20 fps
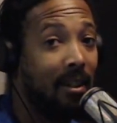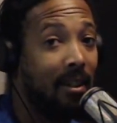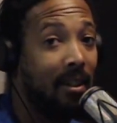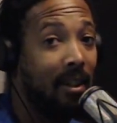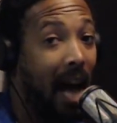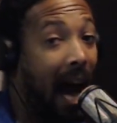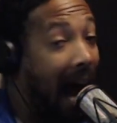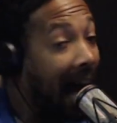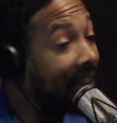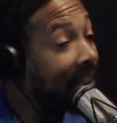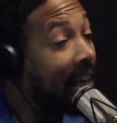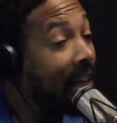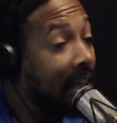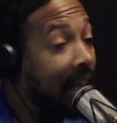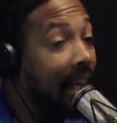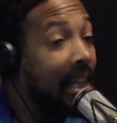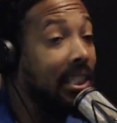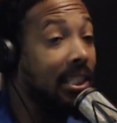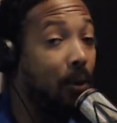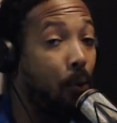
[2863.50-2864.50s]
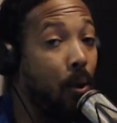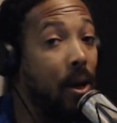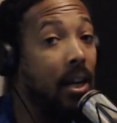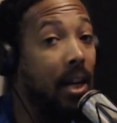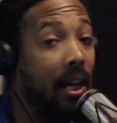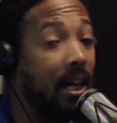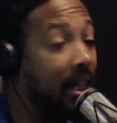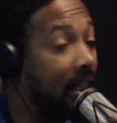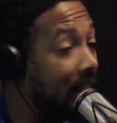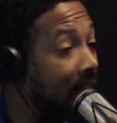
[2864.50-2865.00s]
I think niggas will read
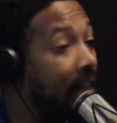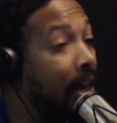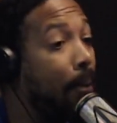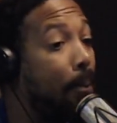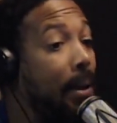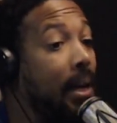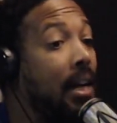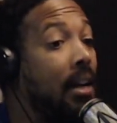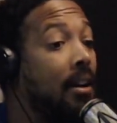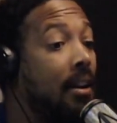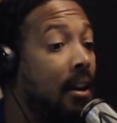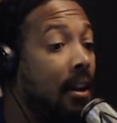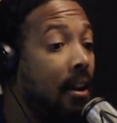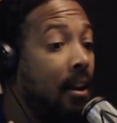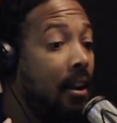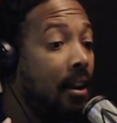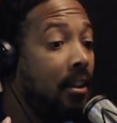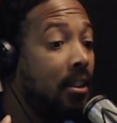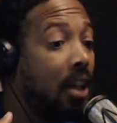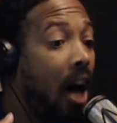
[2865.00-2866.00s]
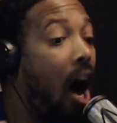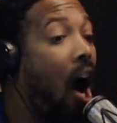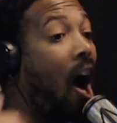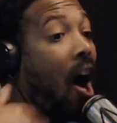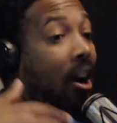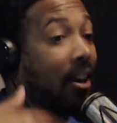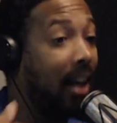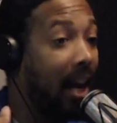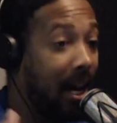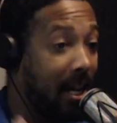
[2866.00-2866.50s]
it because it'll be to
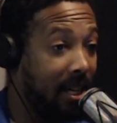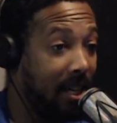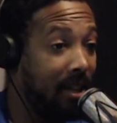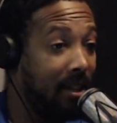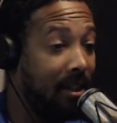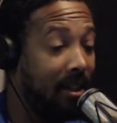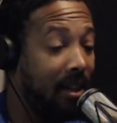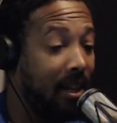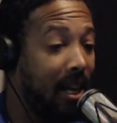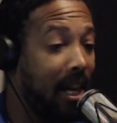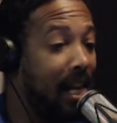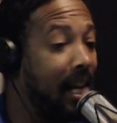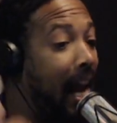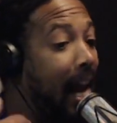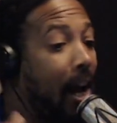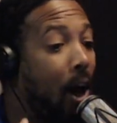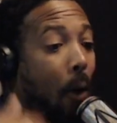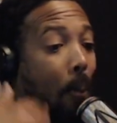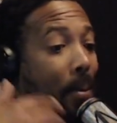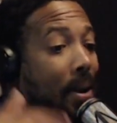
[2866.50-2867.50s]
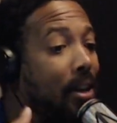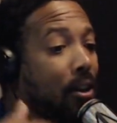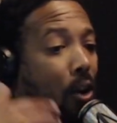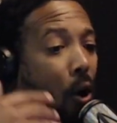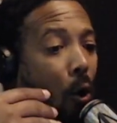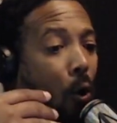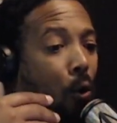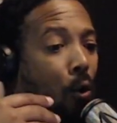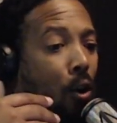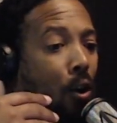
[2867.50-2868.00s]
our liking. It ain't gonna be
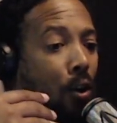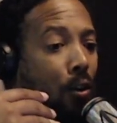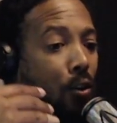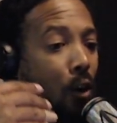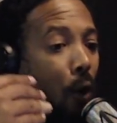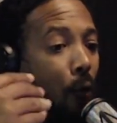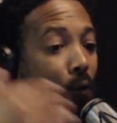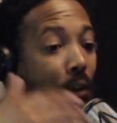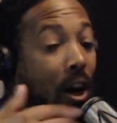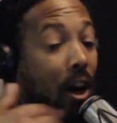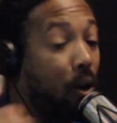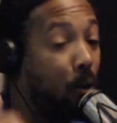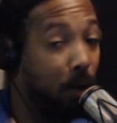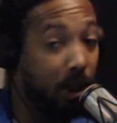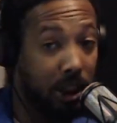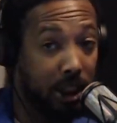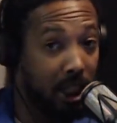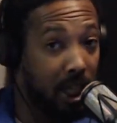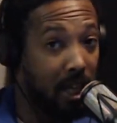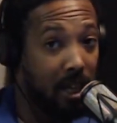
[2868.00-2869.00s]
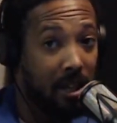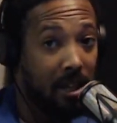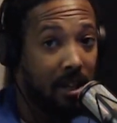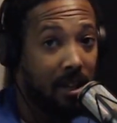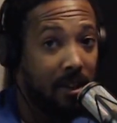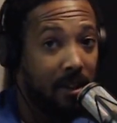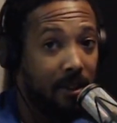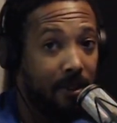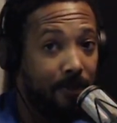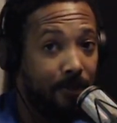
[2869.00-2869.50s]
no fuckery shit.
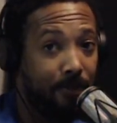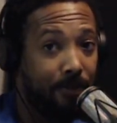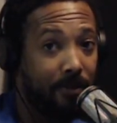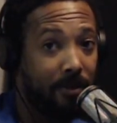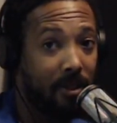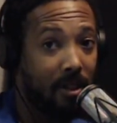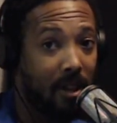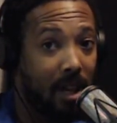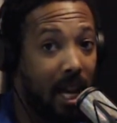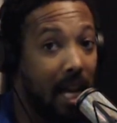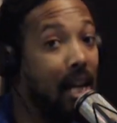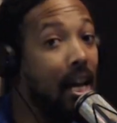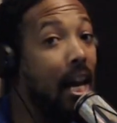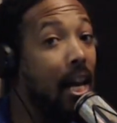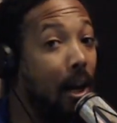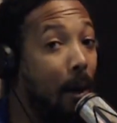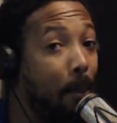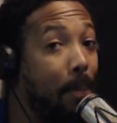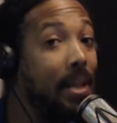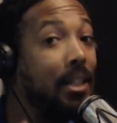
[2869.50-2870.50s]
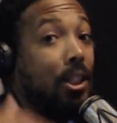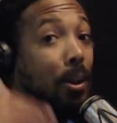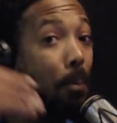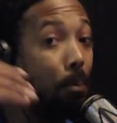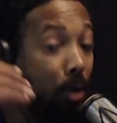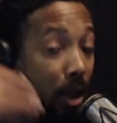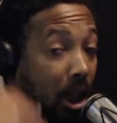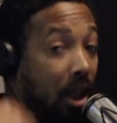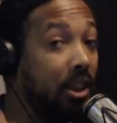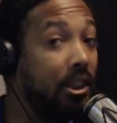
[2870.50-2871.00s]
It'll be some
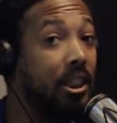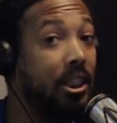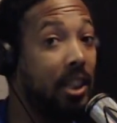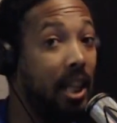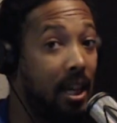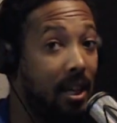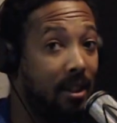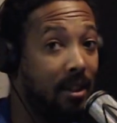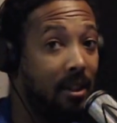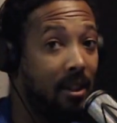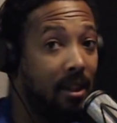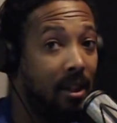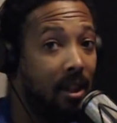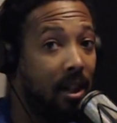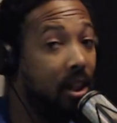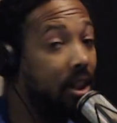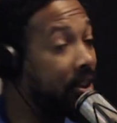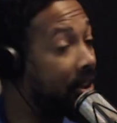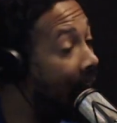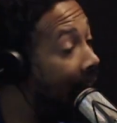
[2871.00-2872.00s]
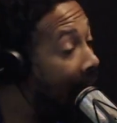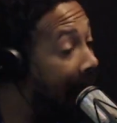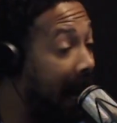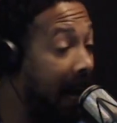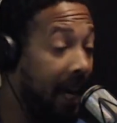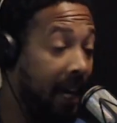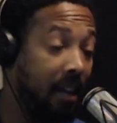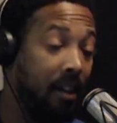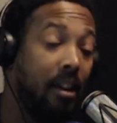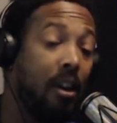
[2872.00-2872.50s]
good shit. Cause
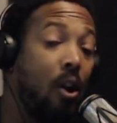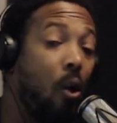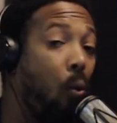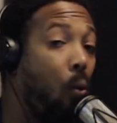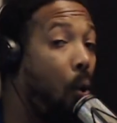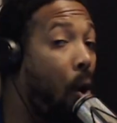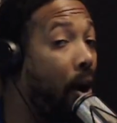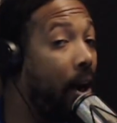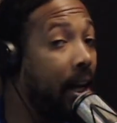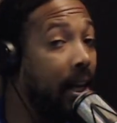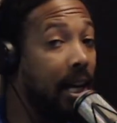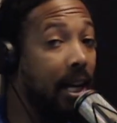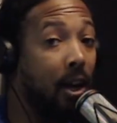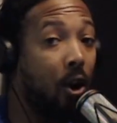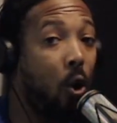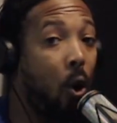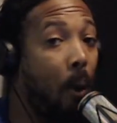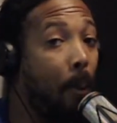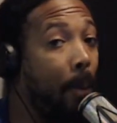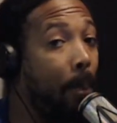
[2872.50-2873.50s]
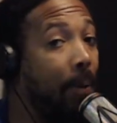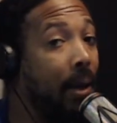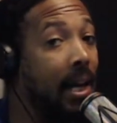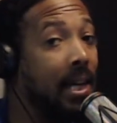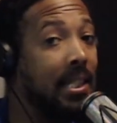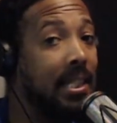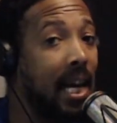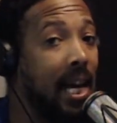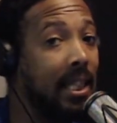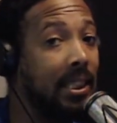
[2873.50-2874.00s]
hey, working in the corporate
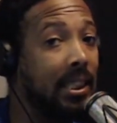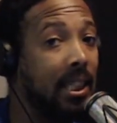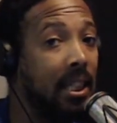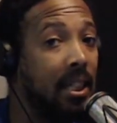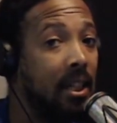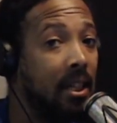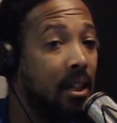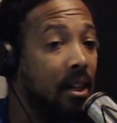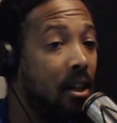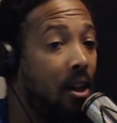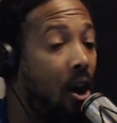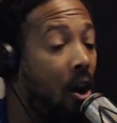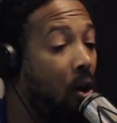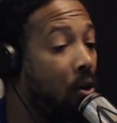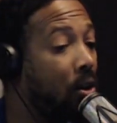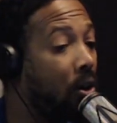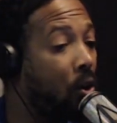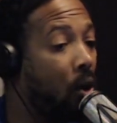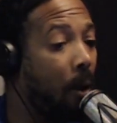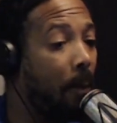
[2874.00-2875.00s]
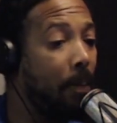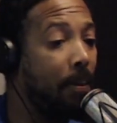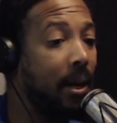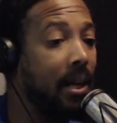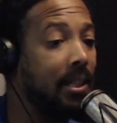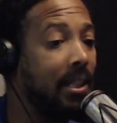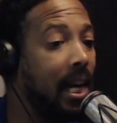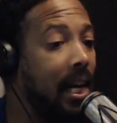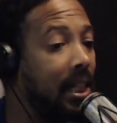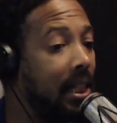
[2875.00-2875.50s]
plantation, on the corporate
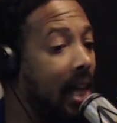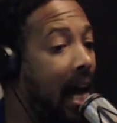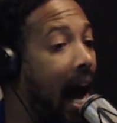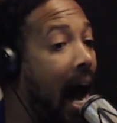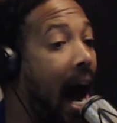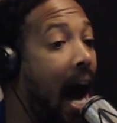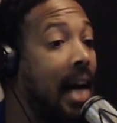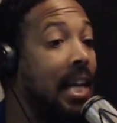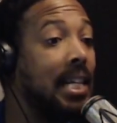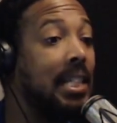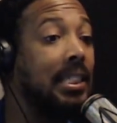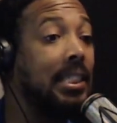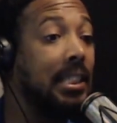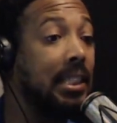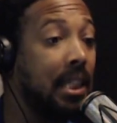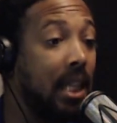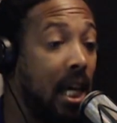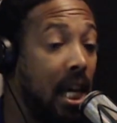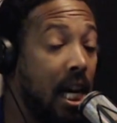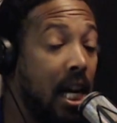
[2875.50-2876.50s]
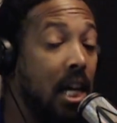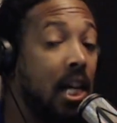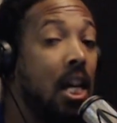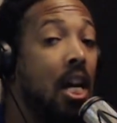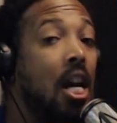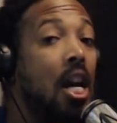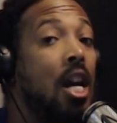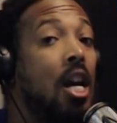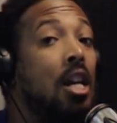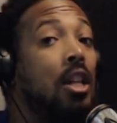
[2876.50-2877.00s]
plantation, I done seen
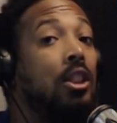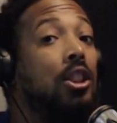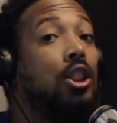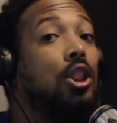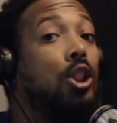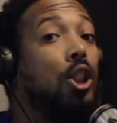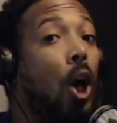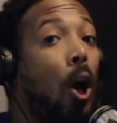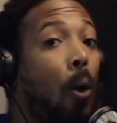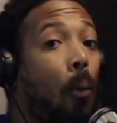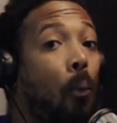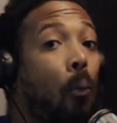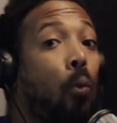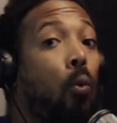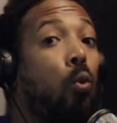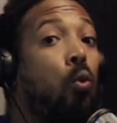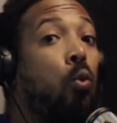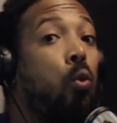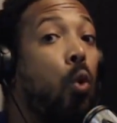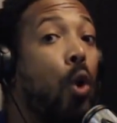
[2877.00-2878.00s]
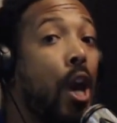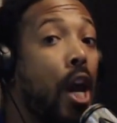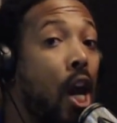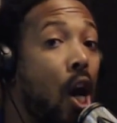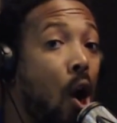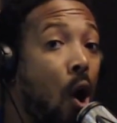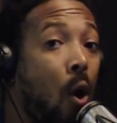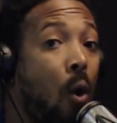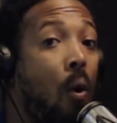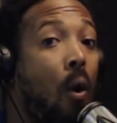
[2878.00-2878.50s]
some
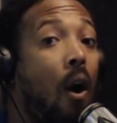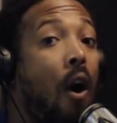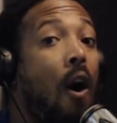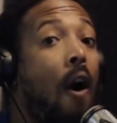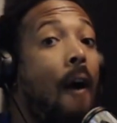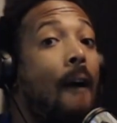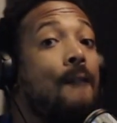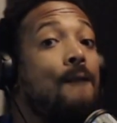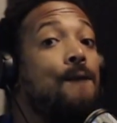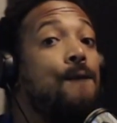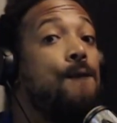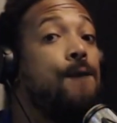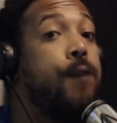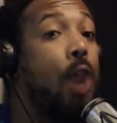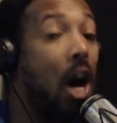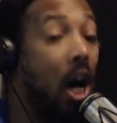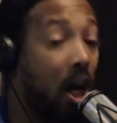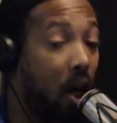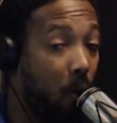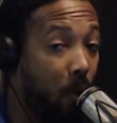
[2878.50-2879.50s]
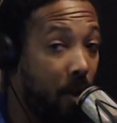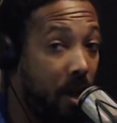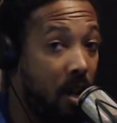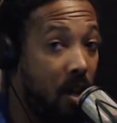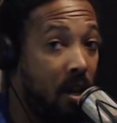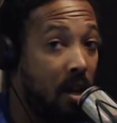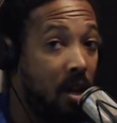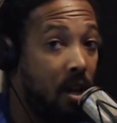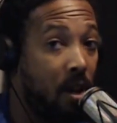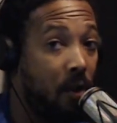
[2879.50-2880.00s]
real
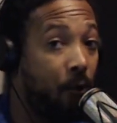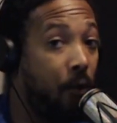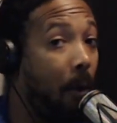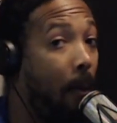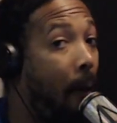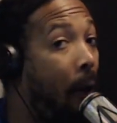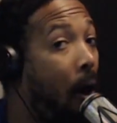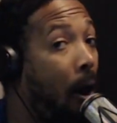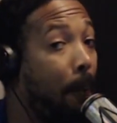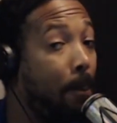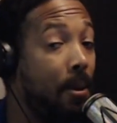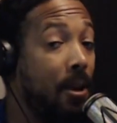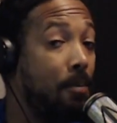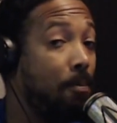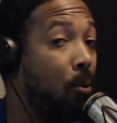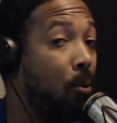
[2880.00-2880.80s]
fuckery from our people,